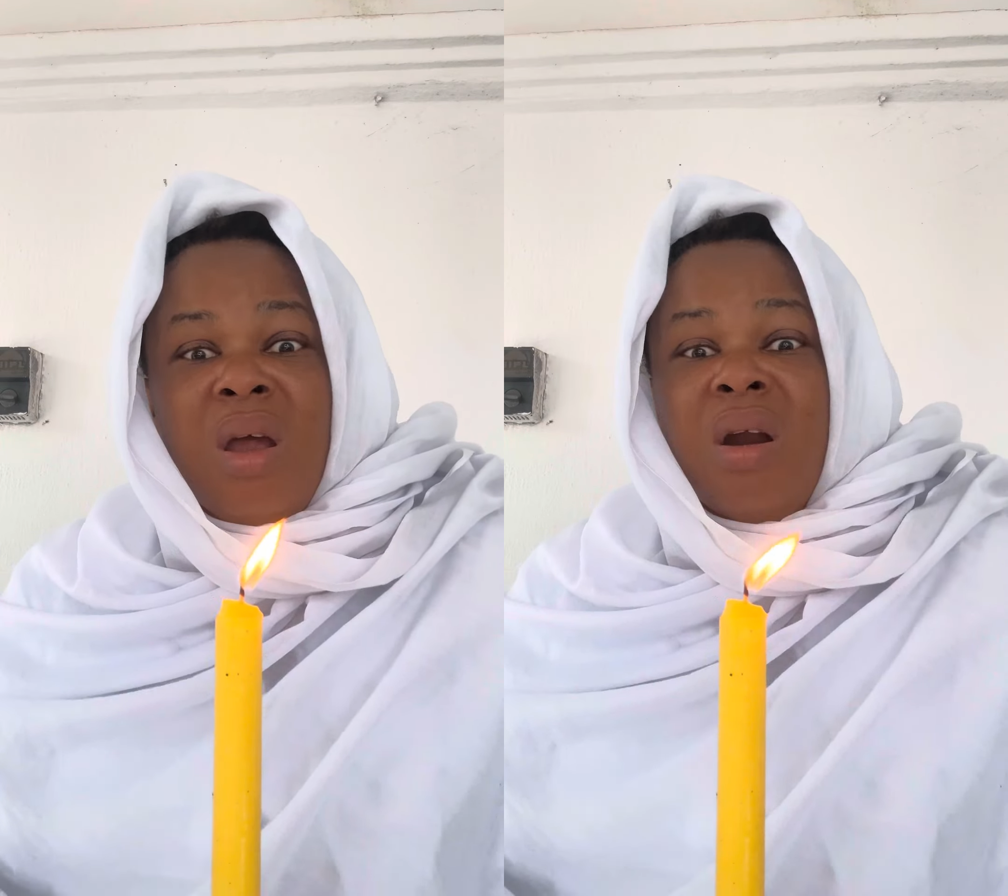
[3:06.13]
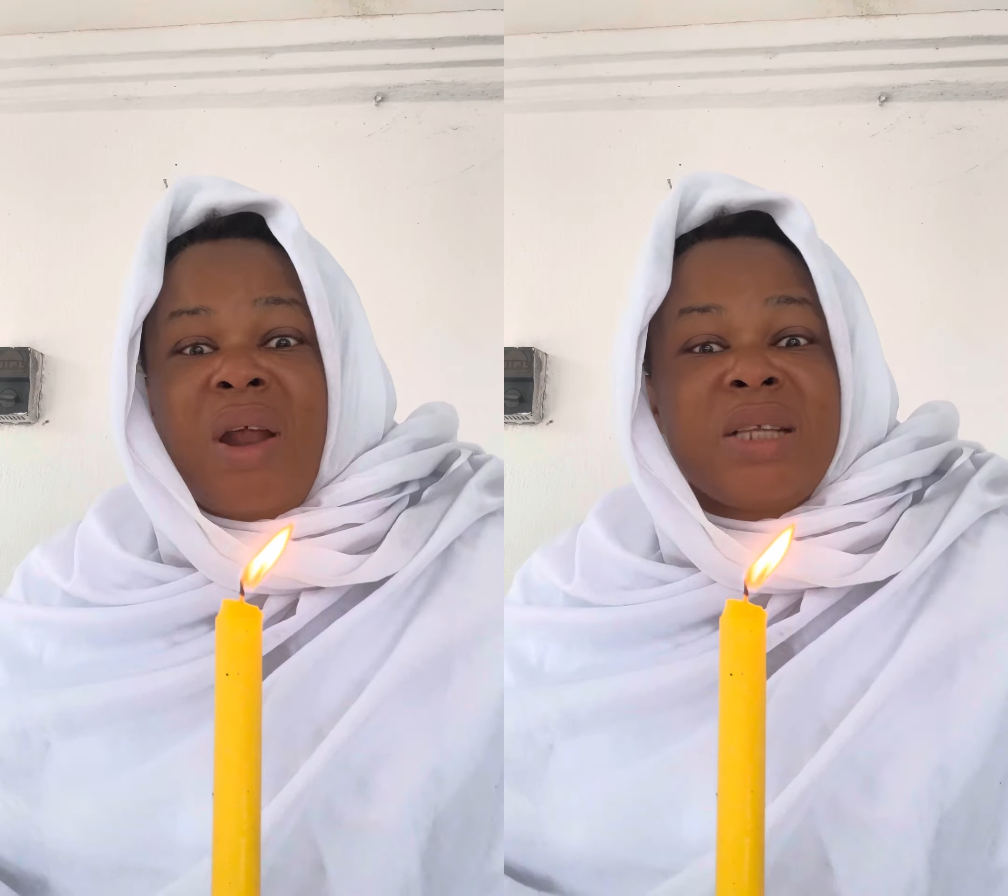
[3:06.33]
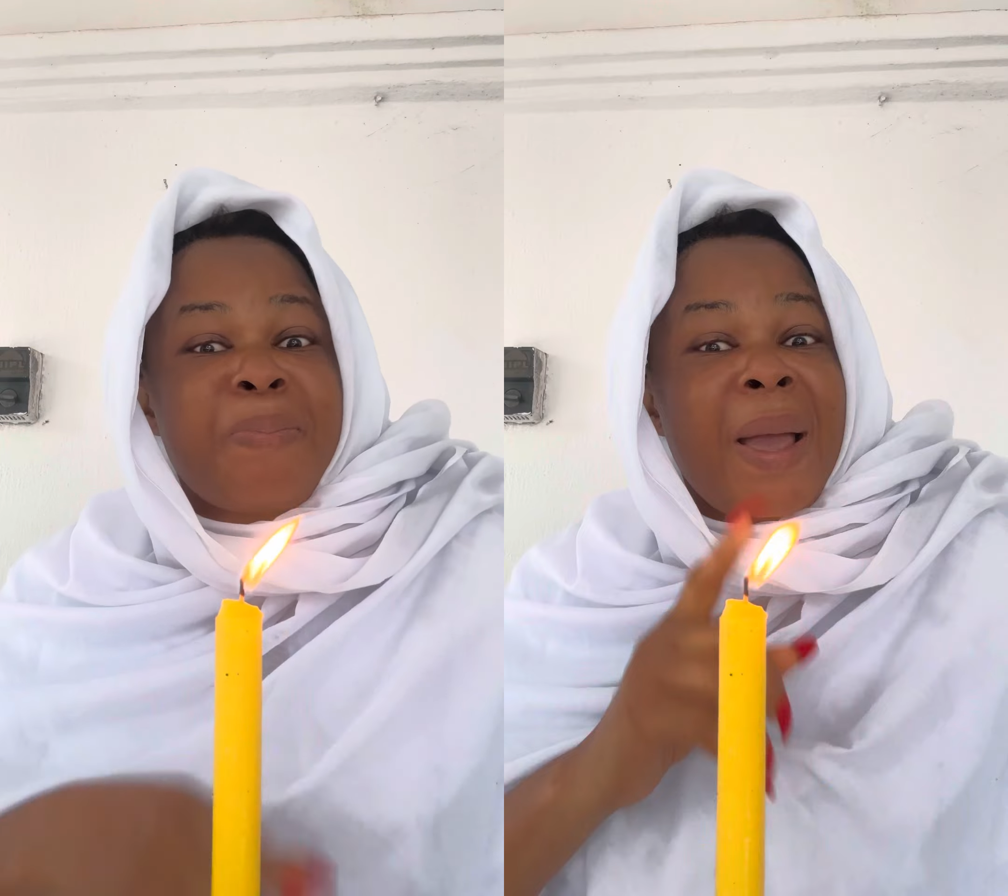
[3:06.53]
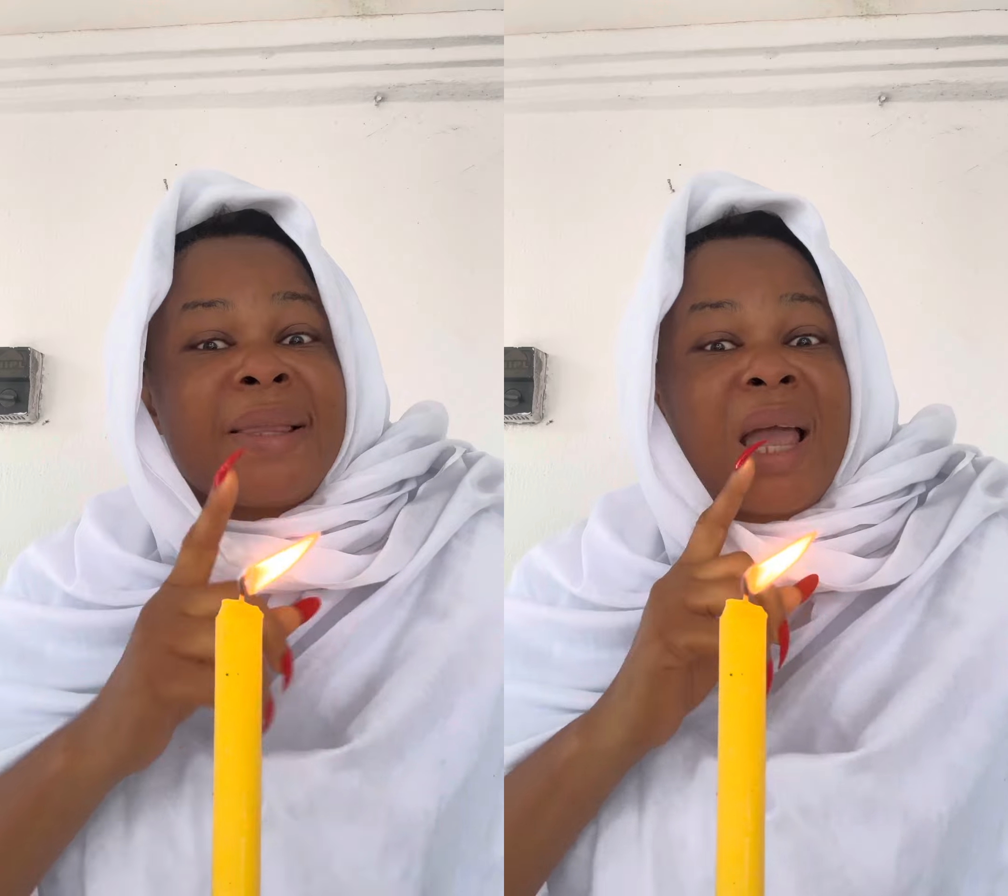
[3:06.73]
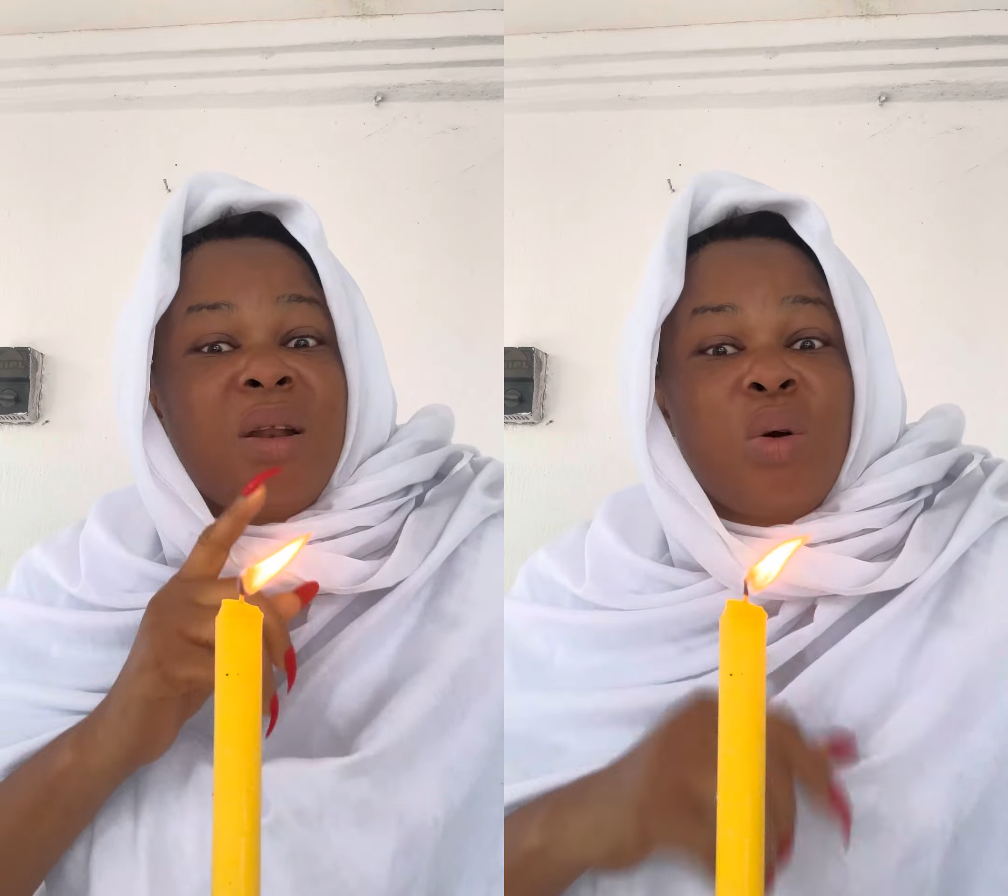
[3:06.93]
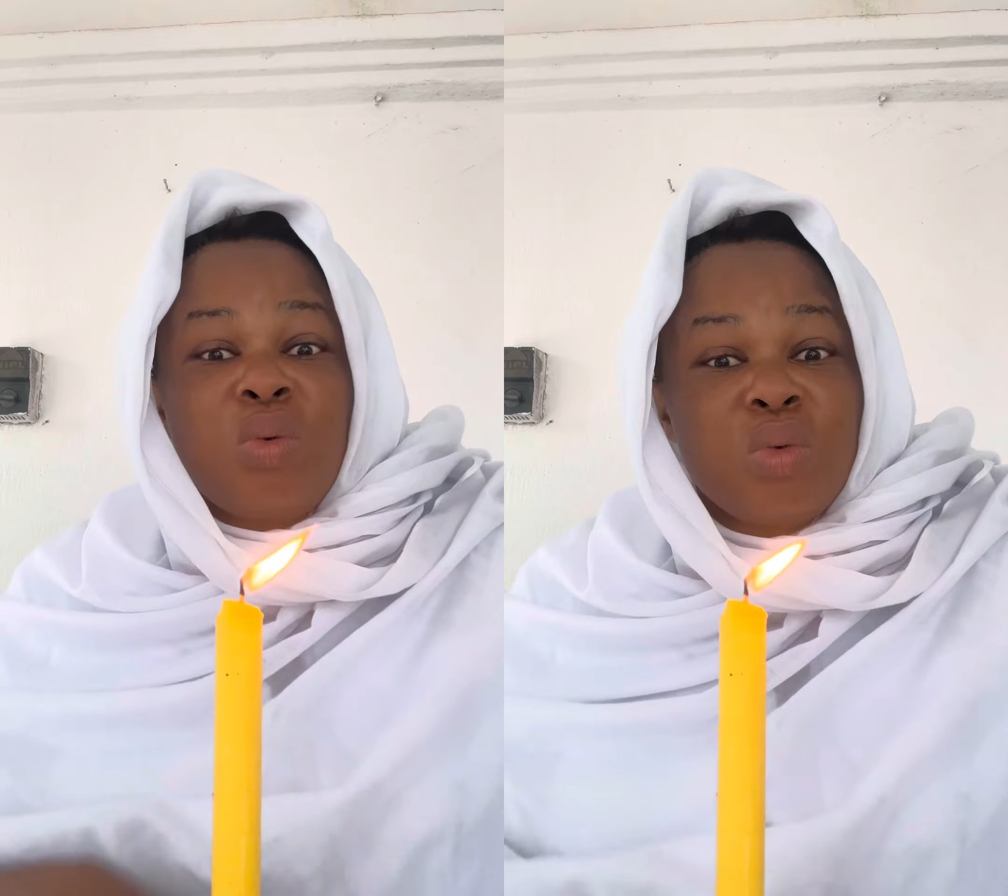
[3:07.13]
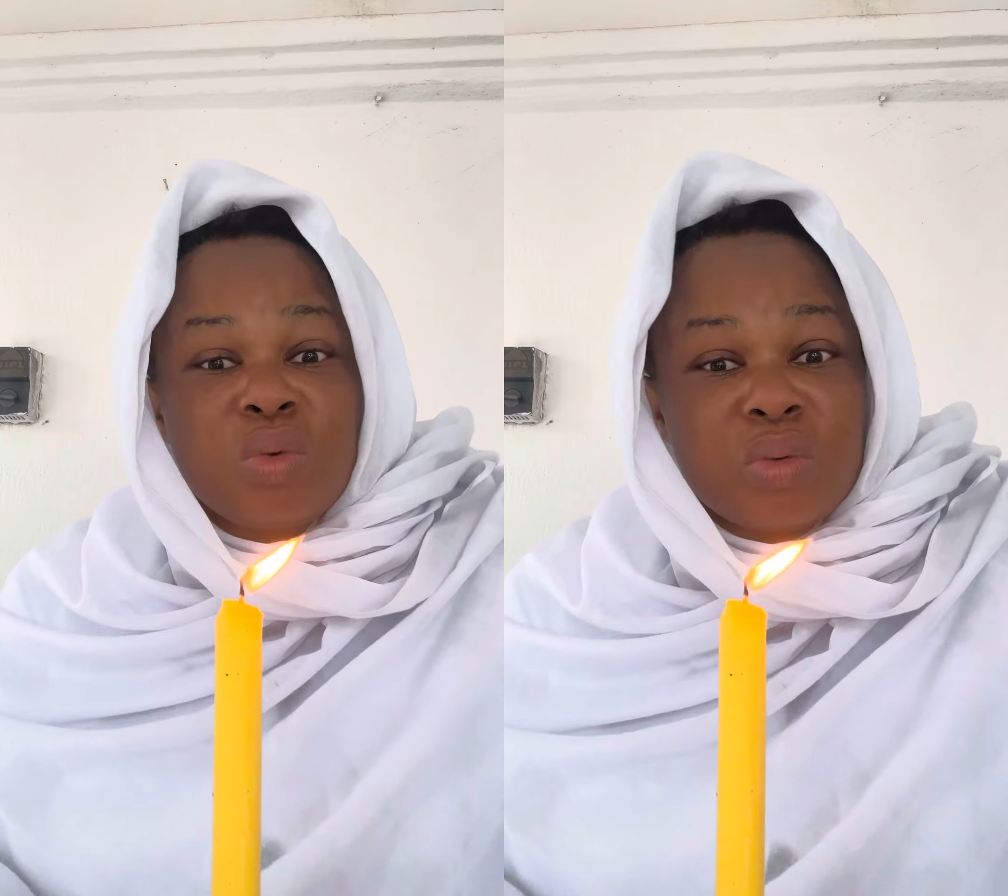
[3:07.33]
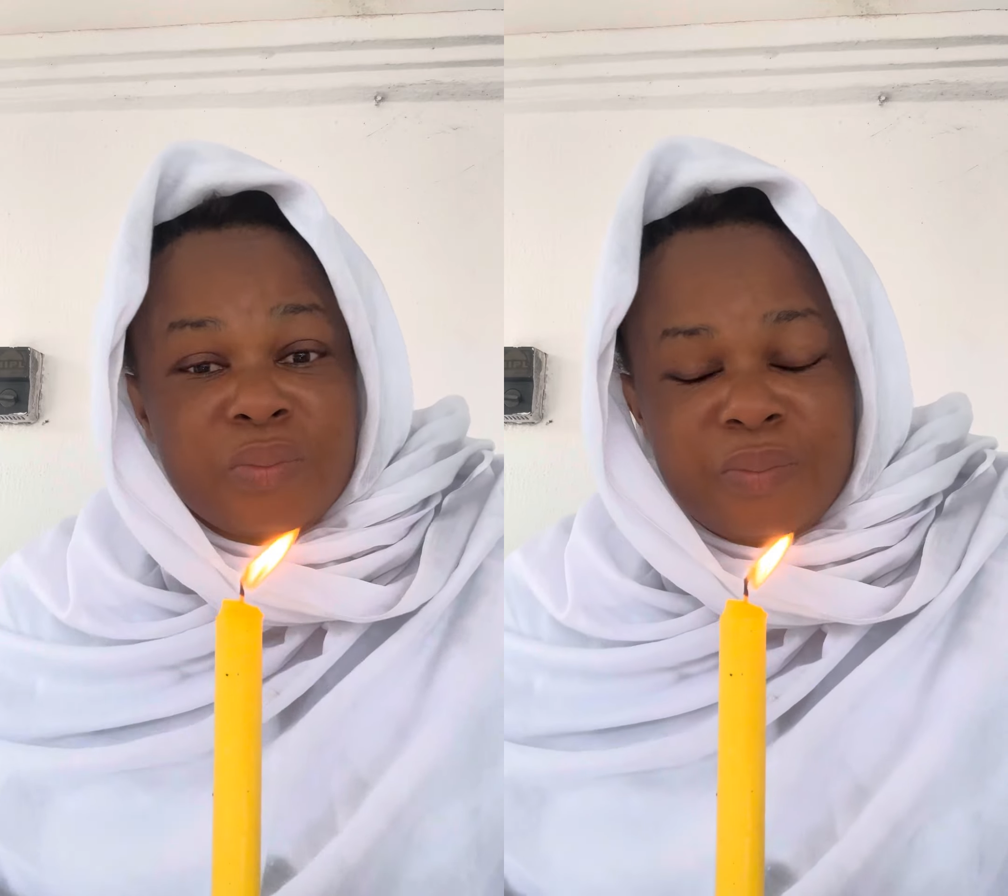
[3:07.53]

Respect, I know.